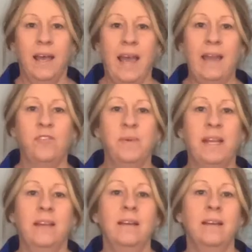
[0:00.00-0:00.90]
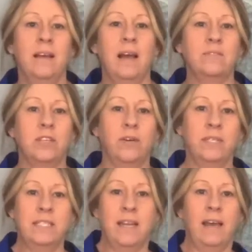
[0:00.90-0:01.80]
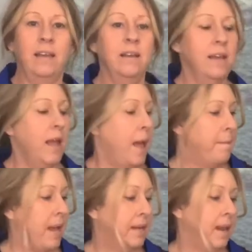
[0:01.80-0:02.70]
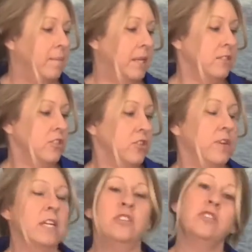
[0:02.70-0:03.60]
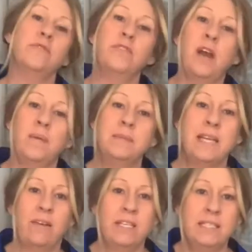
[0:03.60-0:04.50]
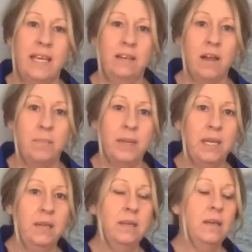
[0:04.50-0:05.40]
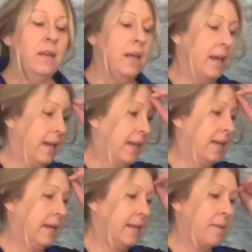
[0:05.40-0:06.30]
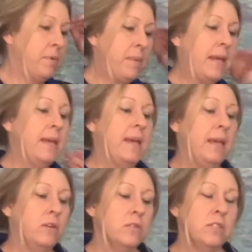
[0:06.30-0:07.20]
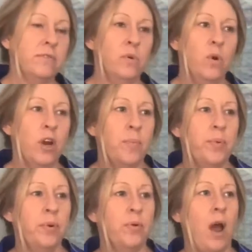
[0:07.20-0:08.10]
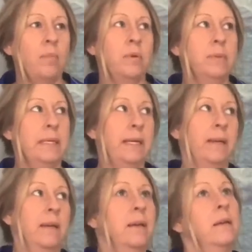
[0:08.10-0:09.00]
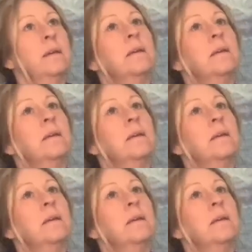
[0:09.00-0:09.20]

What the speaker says: Hey everybody, how's it going today? My name is Trish from Downey's Candle Company, and I've been making candles for probably,